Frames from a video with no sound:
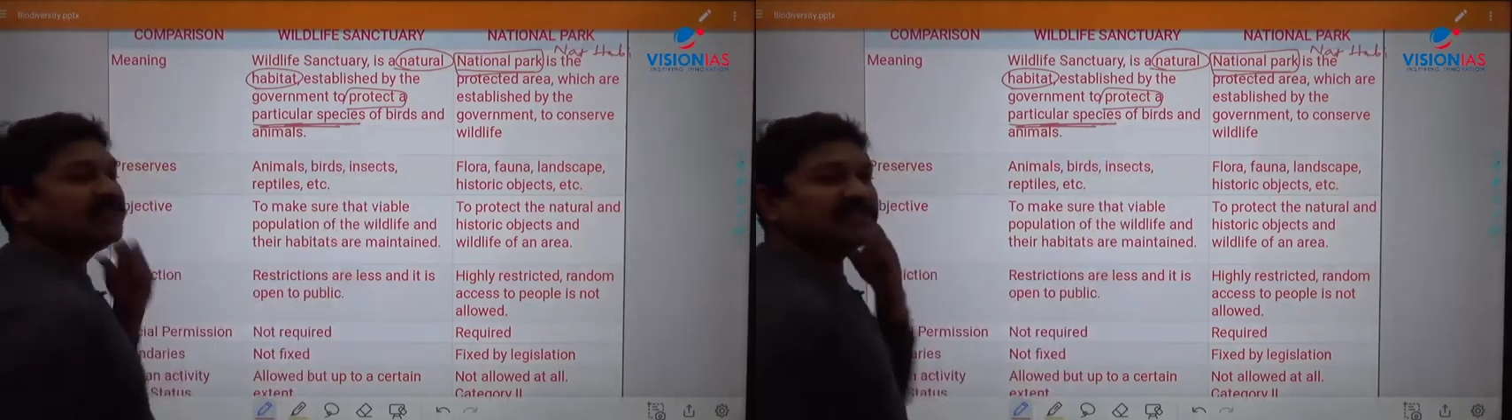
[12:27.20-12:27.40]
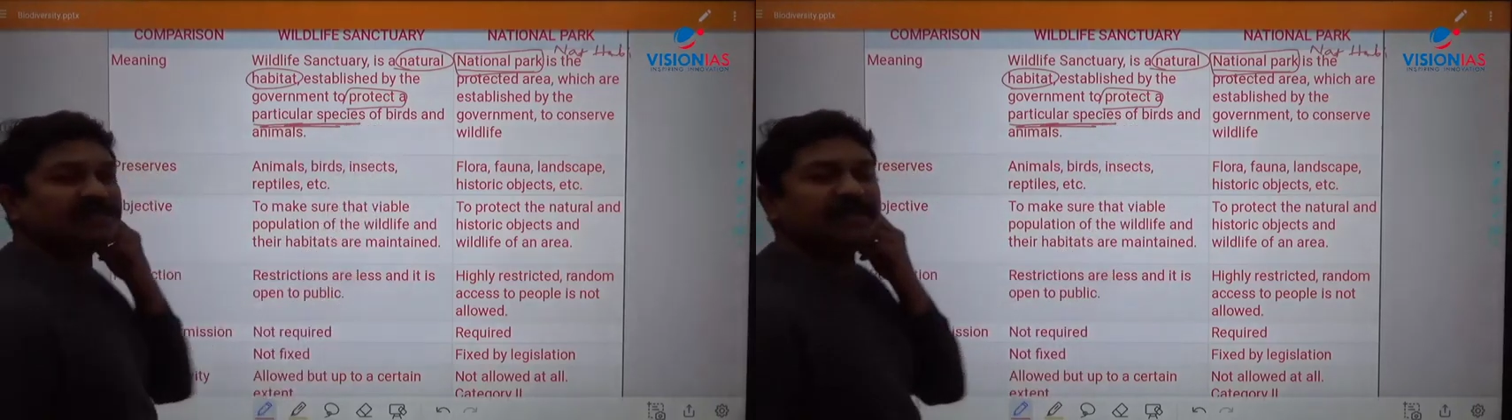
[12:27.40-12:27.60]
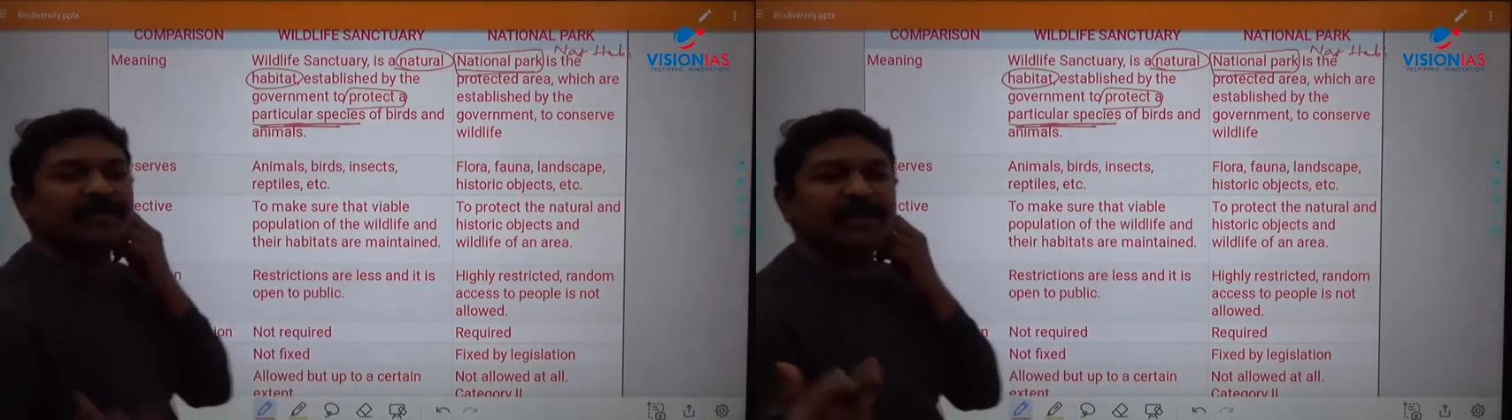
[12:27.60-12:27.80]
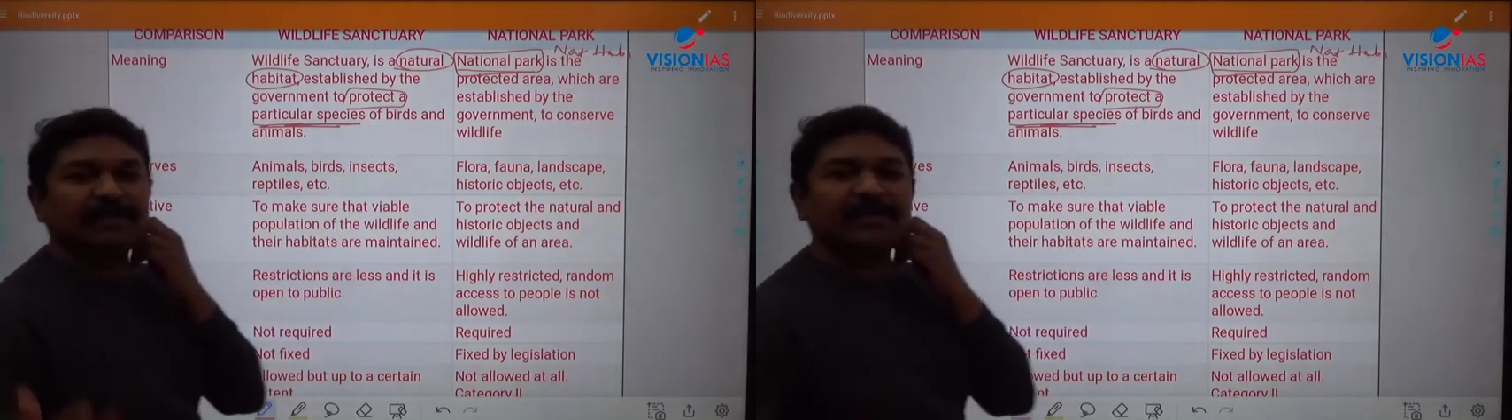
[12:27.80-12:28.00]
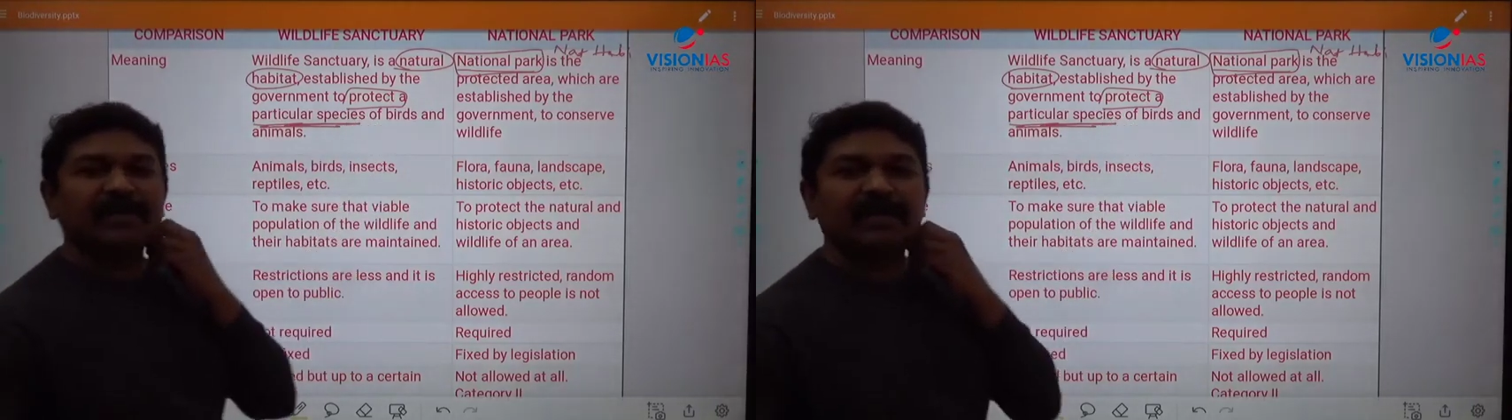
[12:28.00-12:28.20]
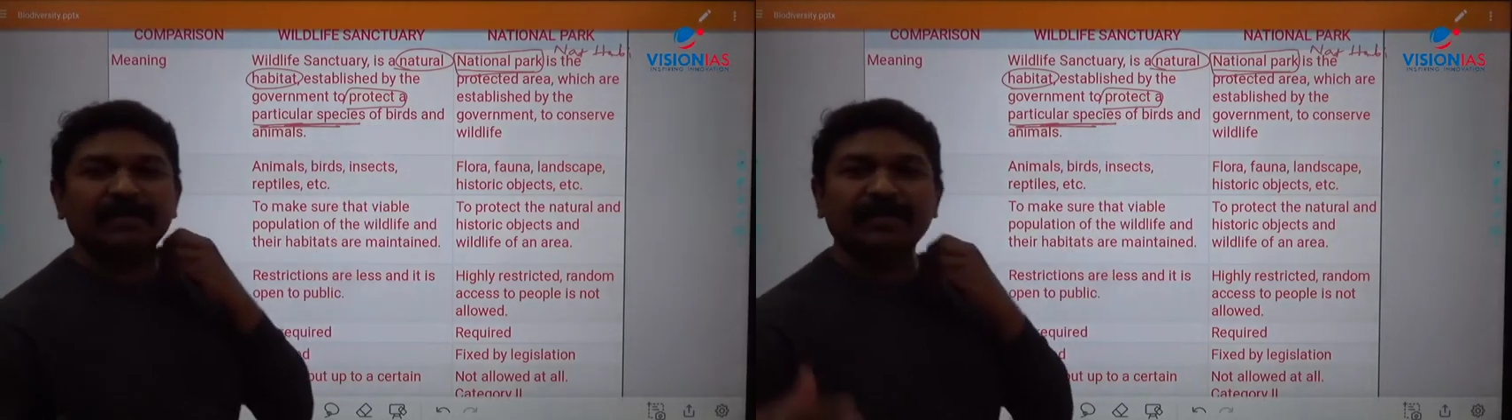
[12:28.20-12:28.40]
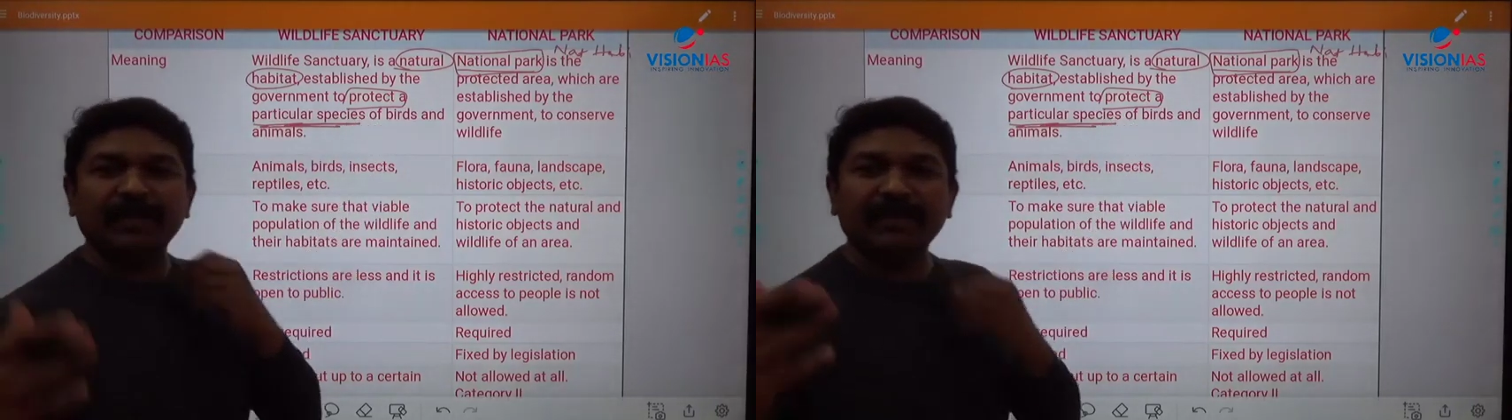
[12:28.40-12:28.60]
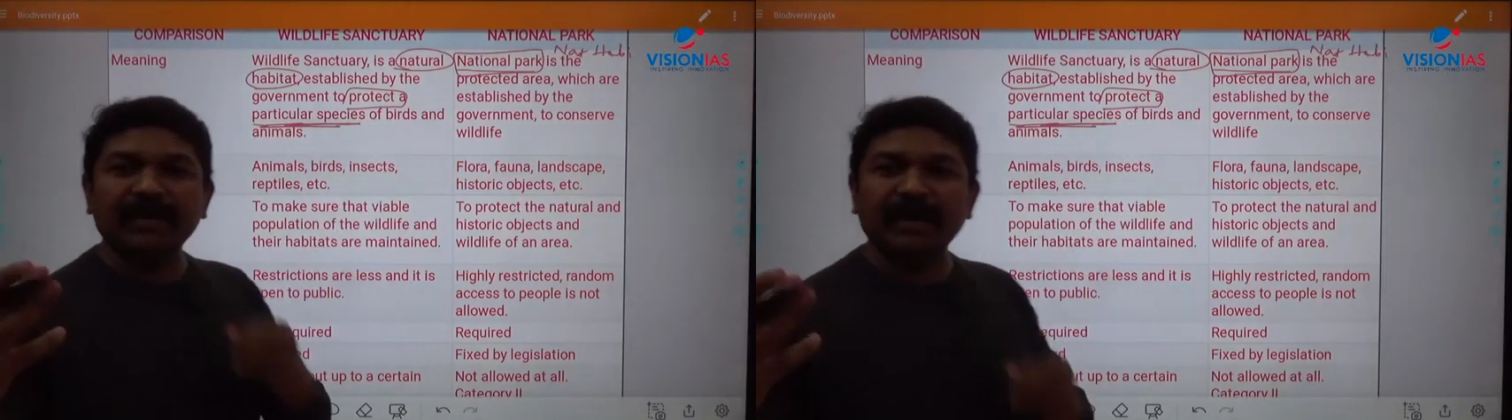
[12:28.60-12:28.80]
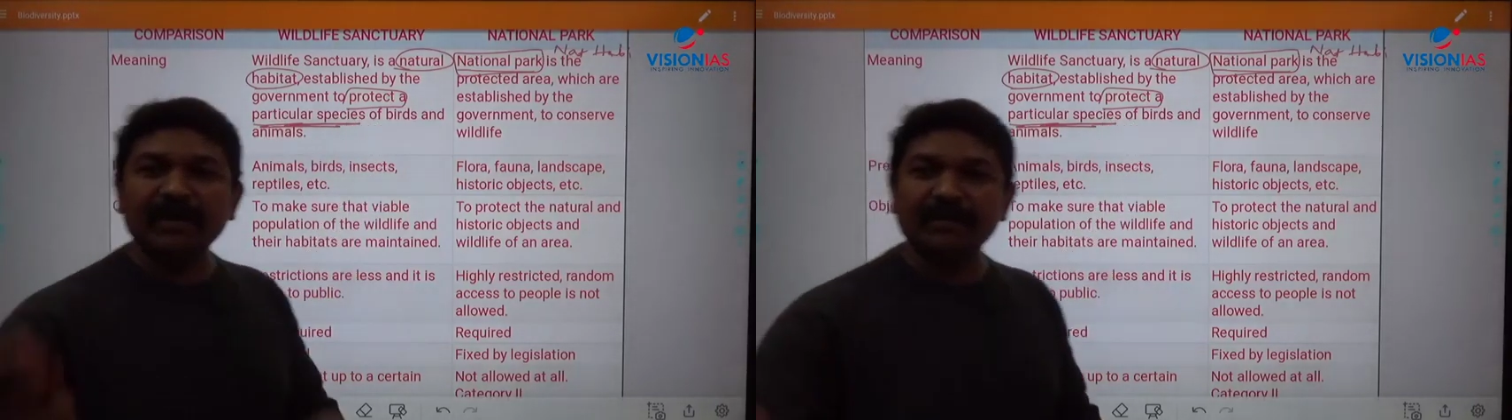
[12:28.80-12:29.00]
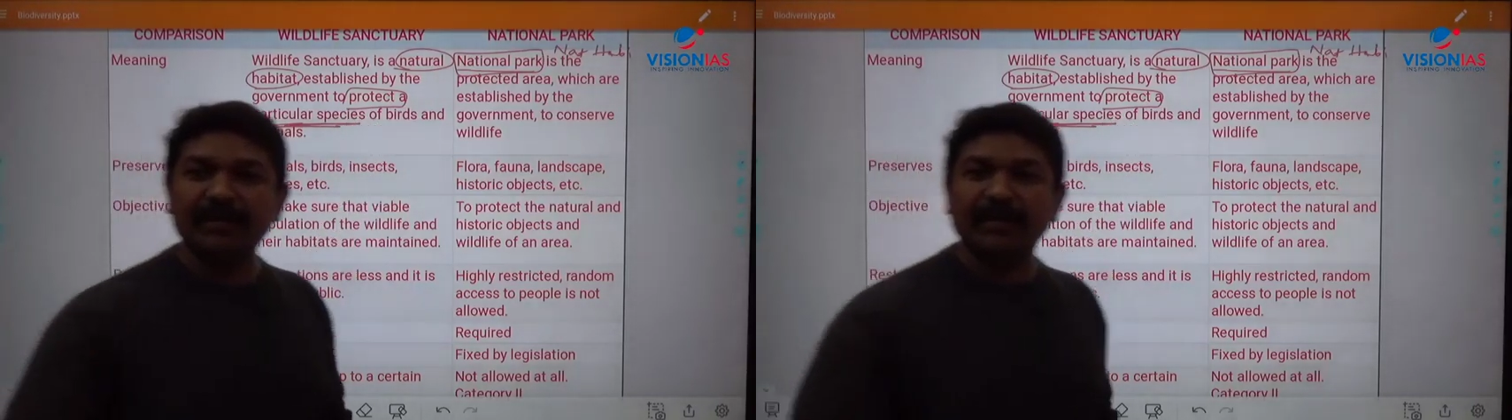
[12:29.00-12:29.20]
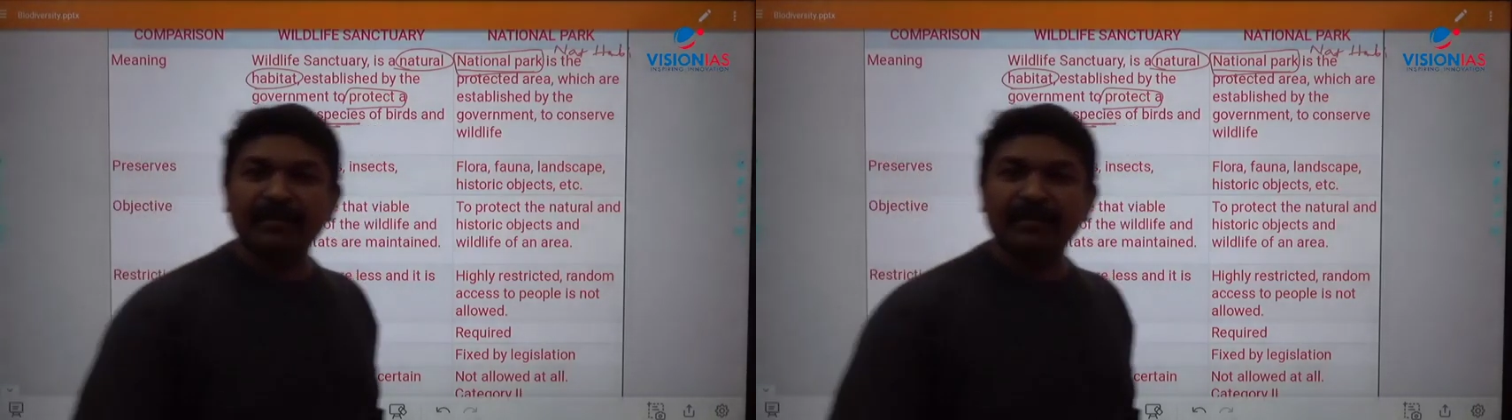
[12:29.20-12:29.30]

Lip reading: maybe a bird, maybe animal,